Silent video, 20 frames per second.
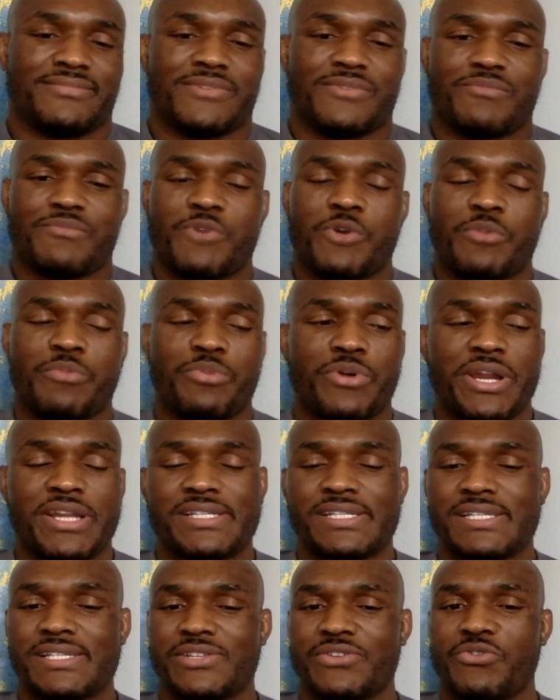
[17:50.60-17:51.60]
More
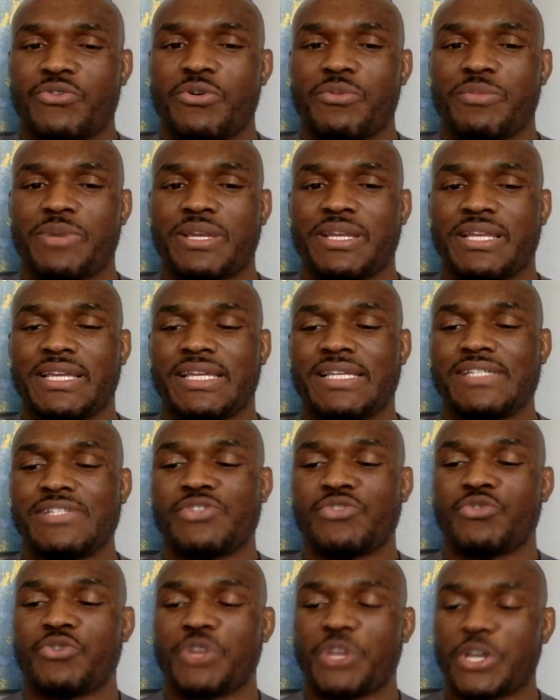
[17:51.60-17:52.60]
praises to him, and he's
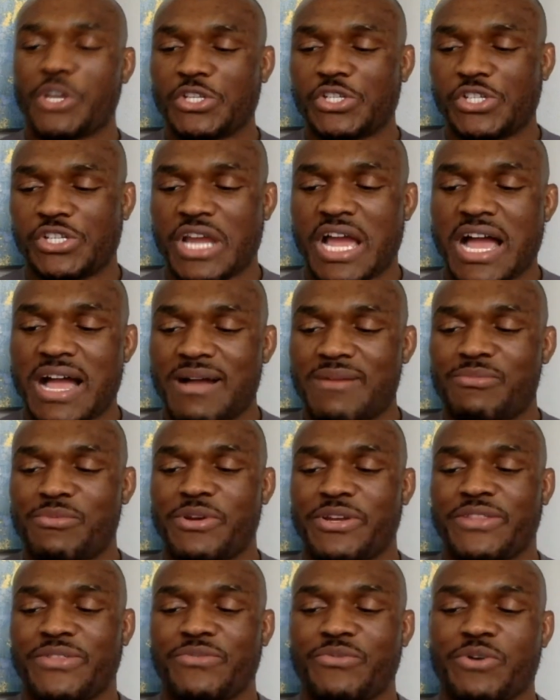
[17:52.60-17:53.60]
doing a good job
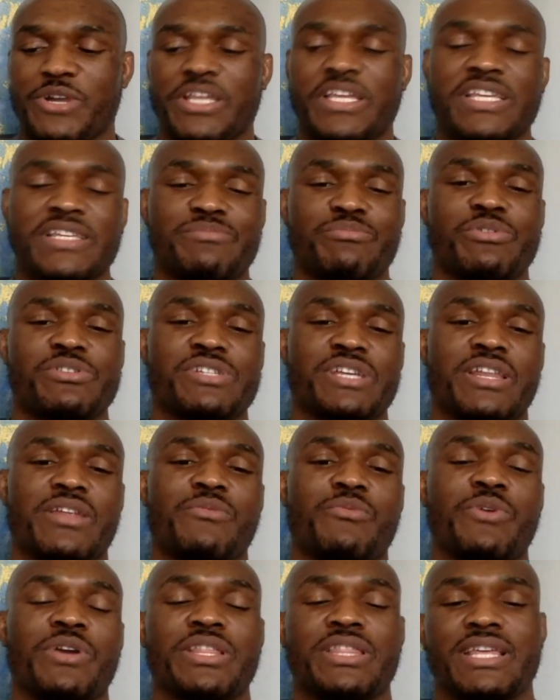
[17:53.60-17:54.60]
with what he's presented
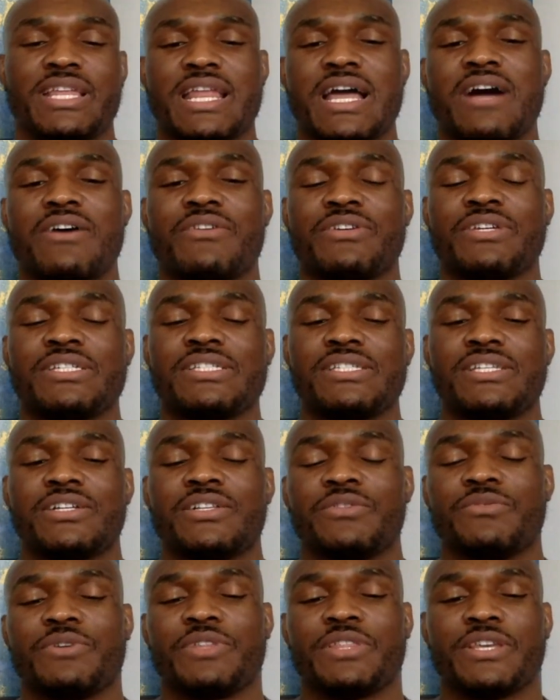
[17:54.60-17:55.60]
with and how he's
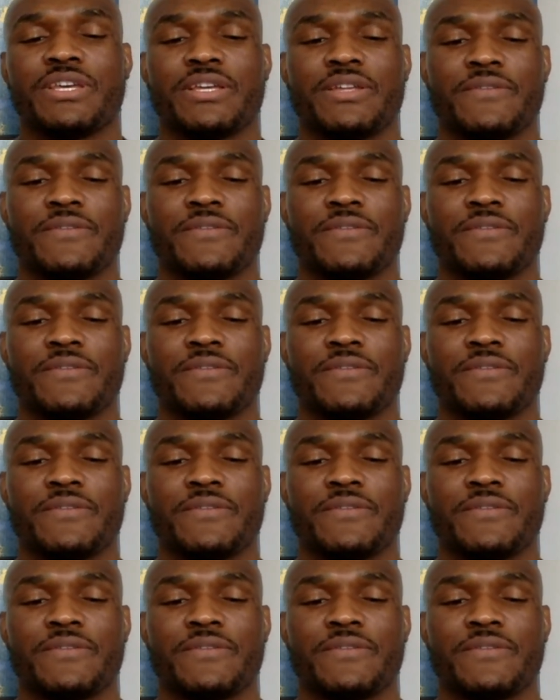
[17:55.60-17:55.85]
dealing with it.